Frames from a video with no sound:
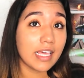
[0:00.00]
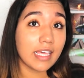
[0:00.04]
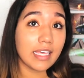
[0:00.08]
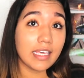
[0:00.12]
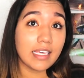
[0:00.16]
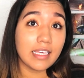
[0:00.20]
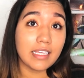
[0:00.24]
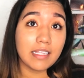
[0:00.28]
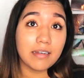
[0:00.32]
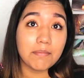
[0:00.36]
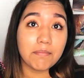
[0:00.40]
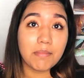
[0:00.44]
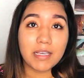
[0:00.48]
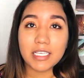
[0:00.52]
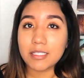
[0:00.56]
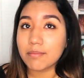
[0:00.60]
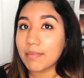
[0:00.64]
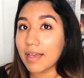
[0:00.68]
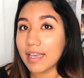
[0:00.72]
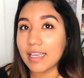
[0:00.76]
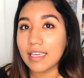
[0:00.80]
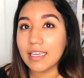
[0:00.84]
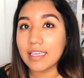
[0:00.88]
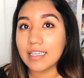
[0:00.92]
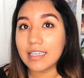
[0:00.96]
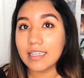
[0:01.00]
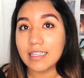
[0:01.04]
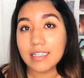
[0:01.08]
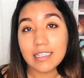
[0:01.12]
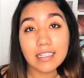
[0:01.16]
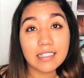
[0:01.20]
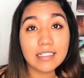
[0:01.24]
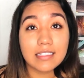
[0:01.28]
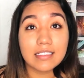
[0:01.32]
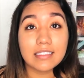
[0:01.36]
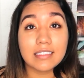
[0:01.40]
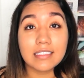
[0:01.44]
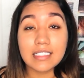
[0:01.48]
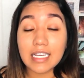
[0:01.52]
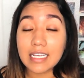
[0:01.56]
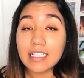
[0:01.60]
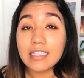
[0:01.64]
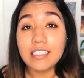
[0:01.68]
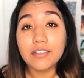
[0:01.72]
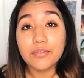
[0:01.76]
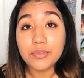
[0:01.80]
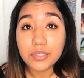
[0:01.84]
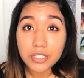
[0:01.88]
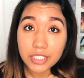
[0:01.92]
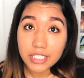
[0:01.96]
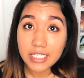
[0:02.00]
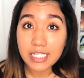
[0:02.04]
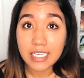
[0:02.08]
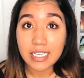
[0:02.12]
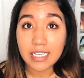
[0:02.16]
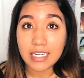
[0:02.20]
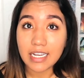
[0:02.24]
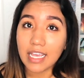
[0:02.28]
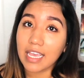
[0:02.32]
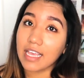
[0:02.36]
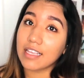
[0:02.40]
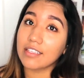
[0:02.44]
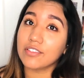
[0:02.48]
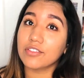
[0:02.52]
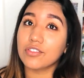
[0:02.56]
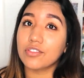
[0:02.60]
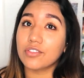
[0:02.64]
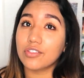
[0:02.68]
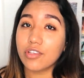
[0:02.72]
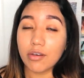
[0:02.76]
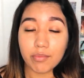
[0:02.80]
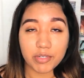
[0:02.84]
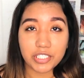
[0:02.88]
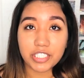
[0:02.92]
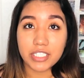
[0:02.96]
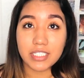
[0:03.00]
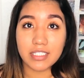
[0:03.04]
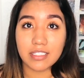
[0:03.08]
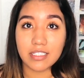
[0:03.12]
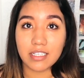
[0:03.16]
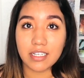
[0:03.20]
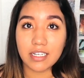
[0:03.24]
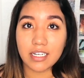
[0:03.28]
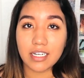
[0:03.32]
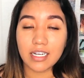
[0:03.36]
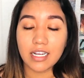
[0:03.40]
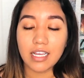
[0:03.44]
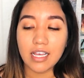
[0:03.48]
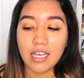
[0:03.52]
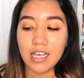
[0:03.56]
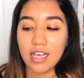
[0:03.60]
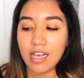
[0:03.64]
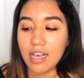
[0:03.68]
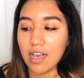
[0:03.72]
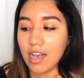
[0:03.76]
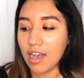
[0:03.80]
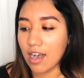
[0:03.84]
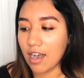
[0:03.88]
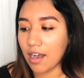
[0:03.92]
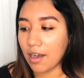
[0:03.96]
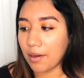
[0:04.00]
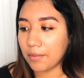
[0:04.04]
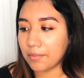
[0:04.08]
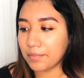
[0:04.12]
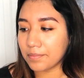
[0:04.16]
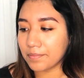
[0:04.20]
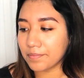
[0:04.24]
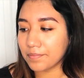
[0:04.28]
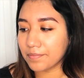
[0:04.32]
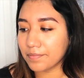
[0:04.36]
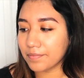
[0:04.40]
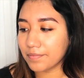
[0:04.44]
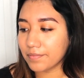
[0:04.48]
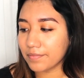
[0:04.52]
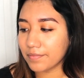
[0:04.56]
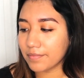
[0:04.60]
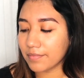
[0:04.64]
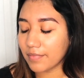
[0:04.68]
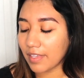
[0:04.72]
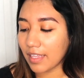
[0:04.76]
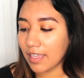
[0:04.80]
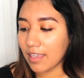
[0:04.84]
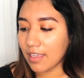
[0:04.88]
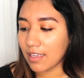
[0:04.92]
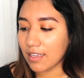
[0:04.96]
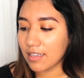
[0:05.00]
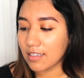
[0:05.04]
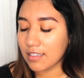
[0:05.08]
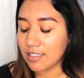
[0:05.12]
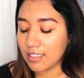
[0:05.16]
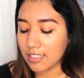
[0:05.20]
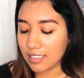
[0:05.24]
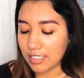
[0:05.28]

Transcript: It makes my daily routine so much easier. um, And